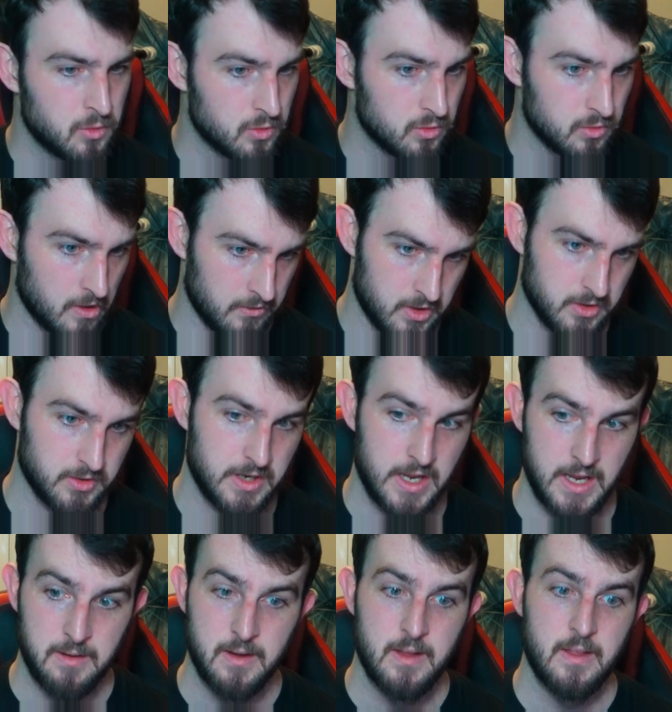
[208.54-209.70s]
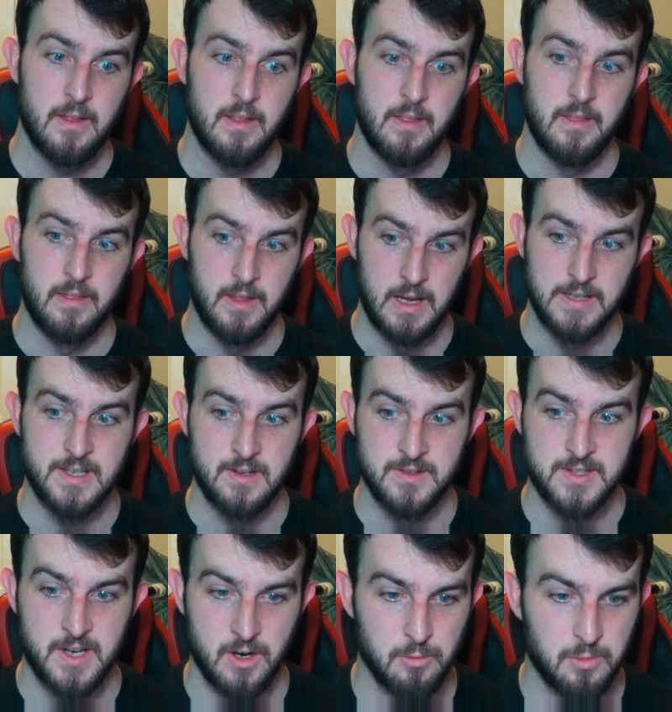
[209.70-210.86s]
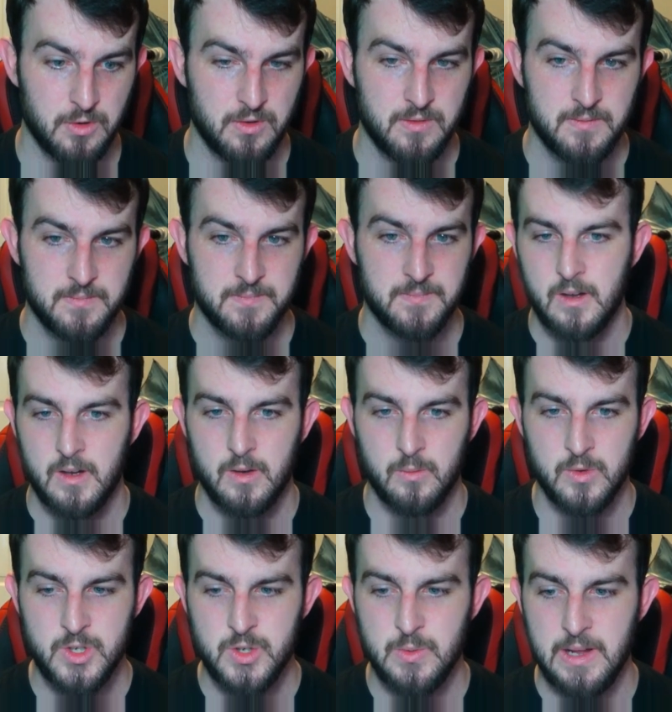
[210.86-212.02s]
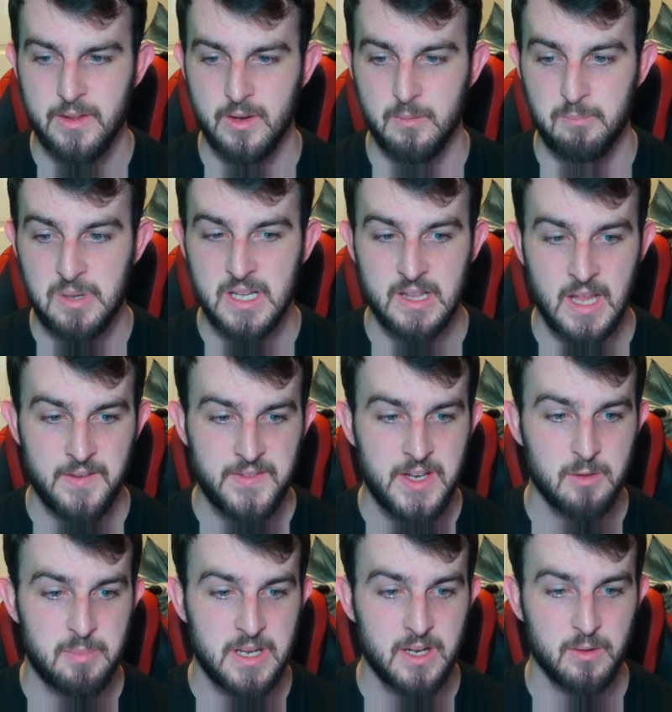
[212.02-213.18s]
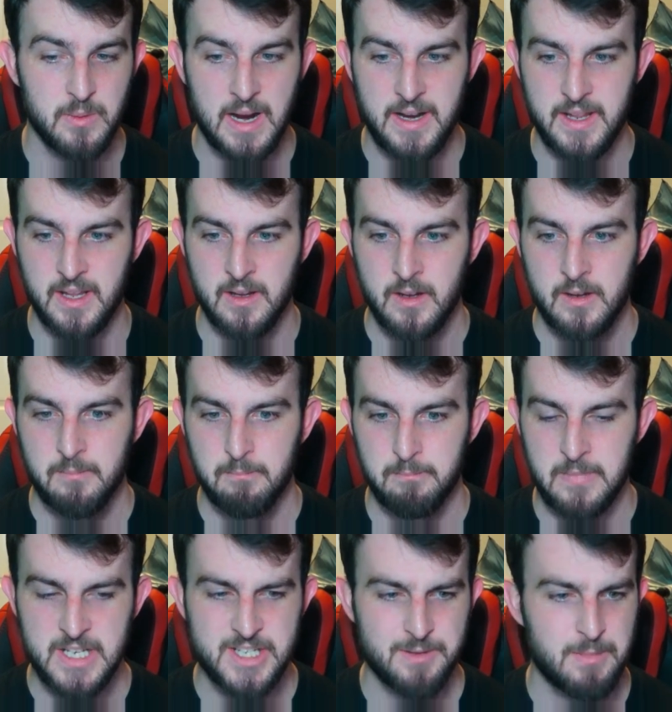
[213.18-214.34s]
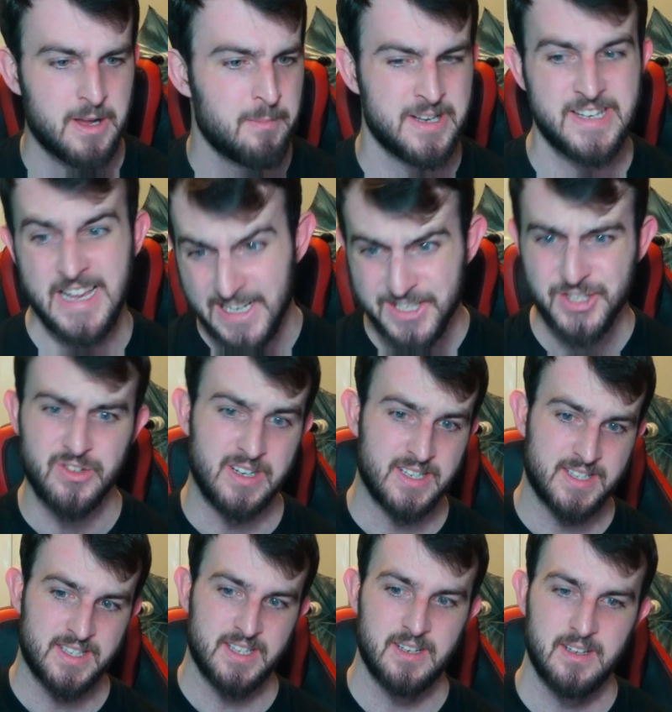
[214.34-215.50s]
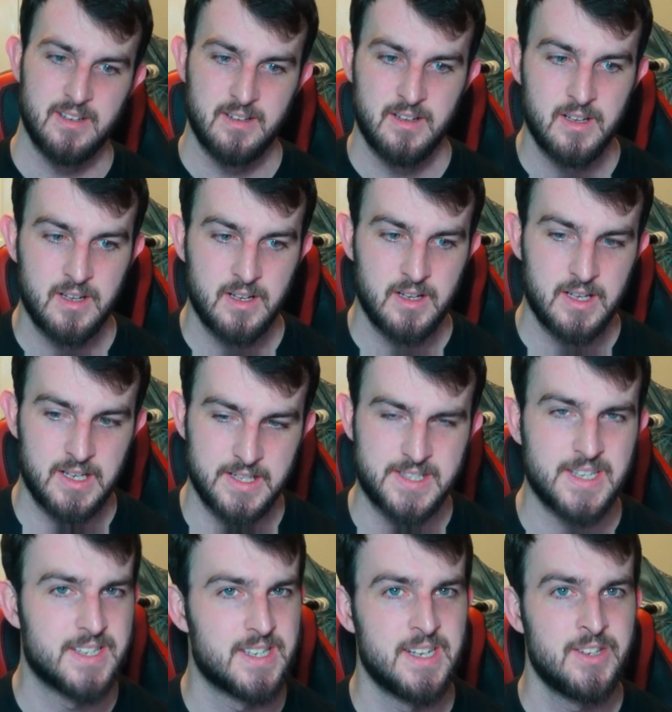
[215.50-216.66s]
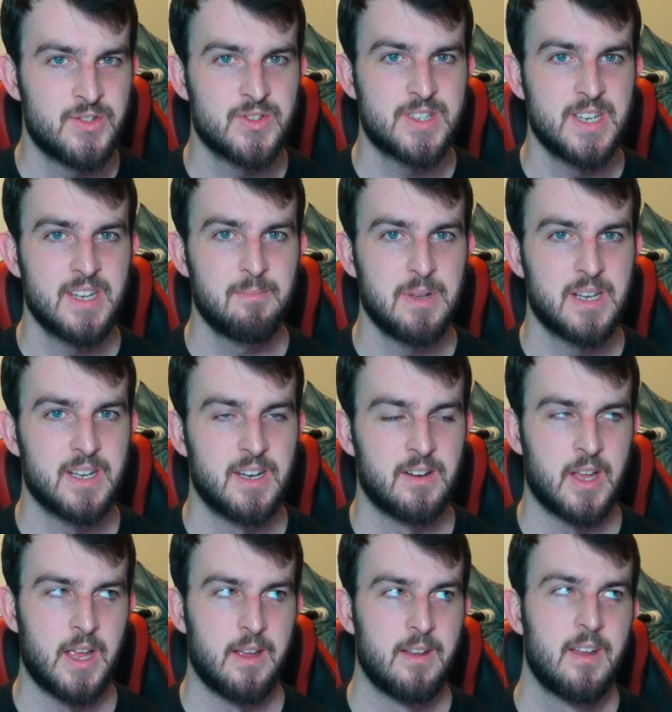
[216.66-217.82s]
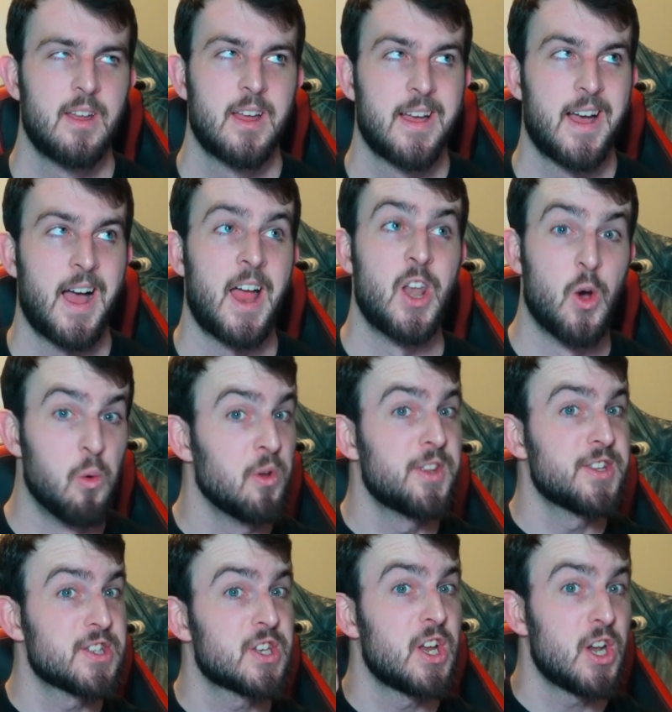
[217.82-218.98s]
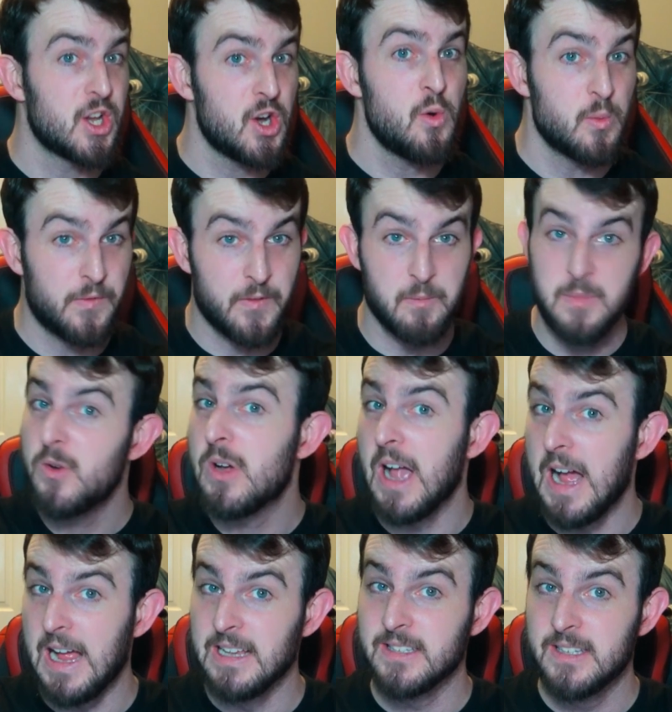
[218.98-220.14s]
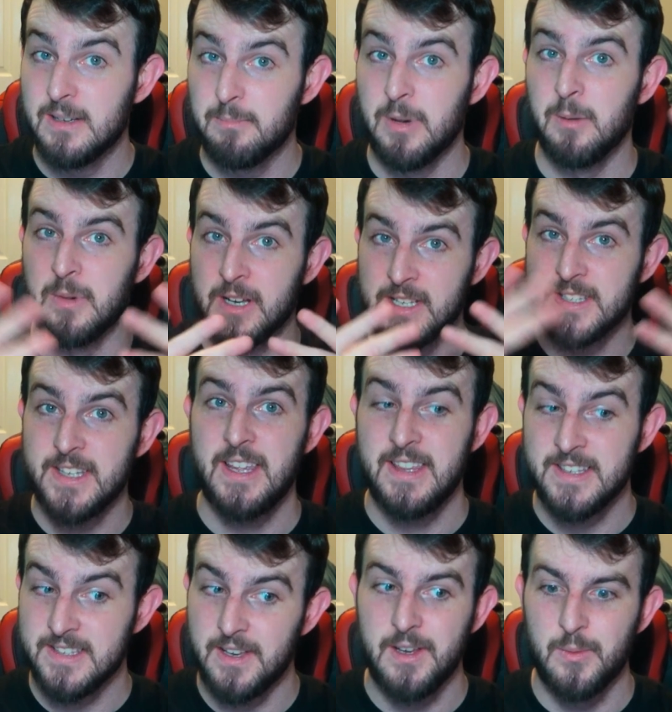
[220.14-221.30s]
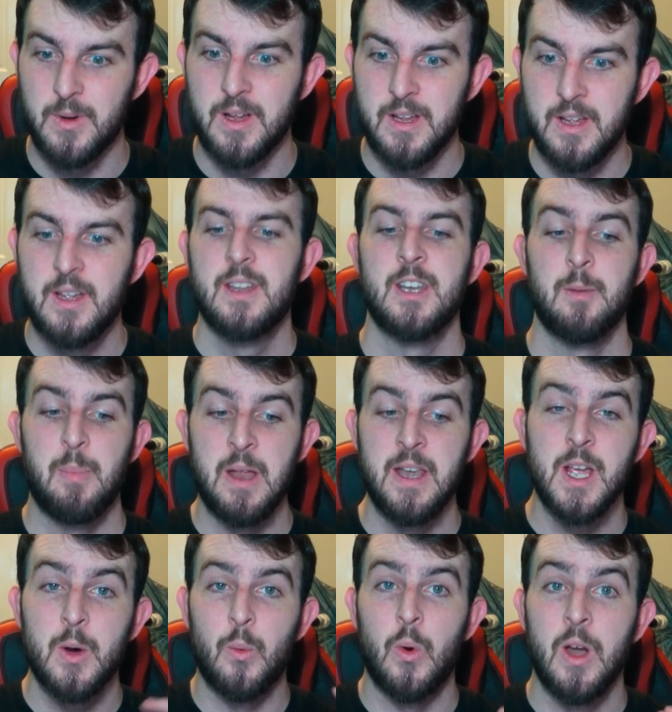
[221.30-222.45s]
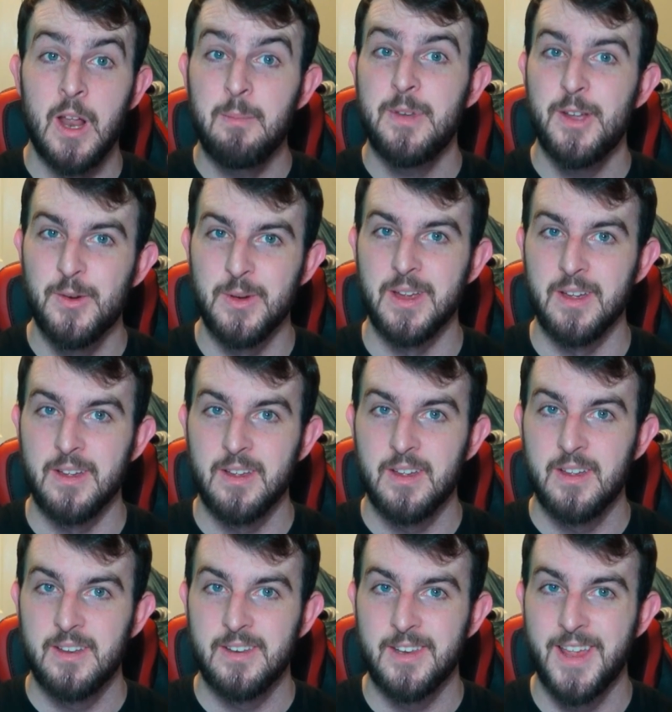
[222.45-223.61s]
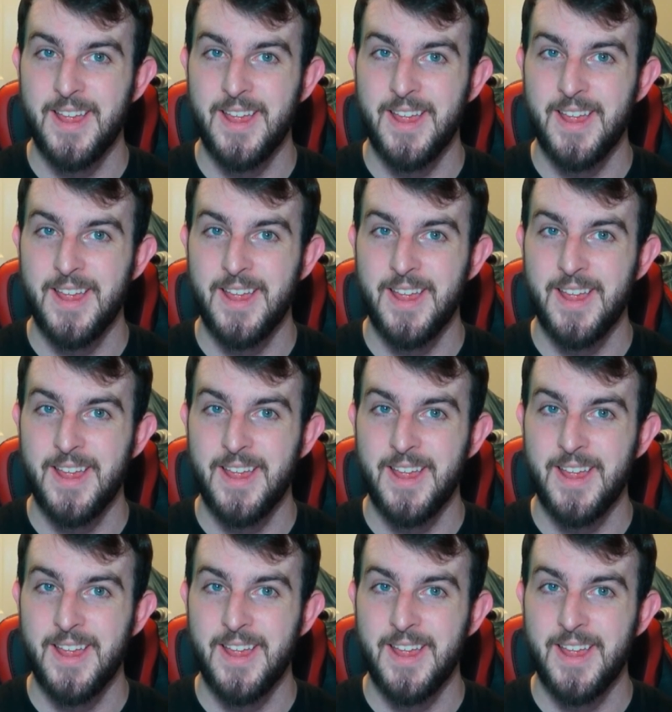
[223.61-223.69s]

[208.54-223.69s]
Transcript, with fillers: I'm gonna go Groundhog Day. That sounds terrible. Would you rather be a lefty or be a righty? Bitch, I'm ambidextrous. It's it's interesting because okay, I know where this is gonna go from you guys, but I'm gonna say this anyway. Depending on what I'm doing,